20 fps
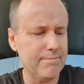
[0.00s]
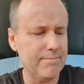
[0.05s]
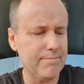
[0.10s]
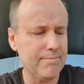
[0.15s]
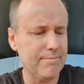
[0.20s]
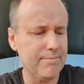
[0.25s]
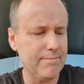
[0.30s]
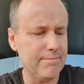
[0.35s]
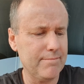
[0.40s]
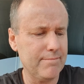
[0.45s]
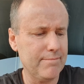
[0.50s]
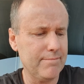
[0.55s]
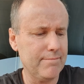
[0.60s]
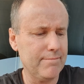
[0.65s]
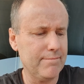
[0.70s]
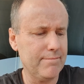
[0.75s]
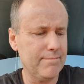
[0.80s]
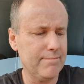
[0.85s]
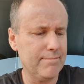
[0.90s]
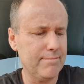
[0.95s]

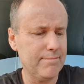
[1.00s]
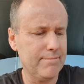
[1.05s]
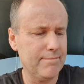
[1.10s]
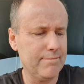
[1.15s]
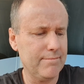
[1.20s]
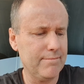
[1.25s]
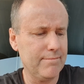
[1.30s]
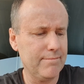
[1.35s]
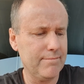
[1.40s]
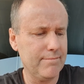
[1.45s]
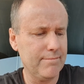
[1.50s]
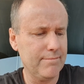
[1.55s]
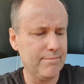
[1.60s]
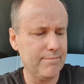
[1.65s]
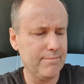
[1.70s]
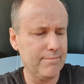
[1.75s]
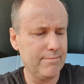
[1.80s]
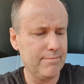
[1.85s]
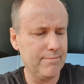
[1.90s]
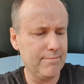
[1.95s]

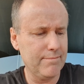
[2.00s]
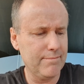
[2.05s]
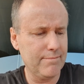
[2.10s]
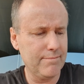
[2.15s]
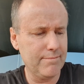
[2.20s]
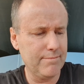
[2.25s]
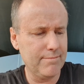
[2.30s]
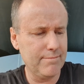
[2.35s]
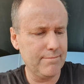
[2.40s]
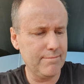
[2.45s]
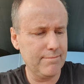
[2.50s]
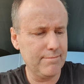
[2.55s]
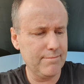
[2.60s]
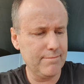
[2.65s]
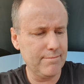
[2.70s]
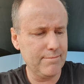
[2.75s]
[no speech]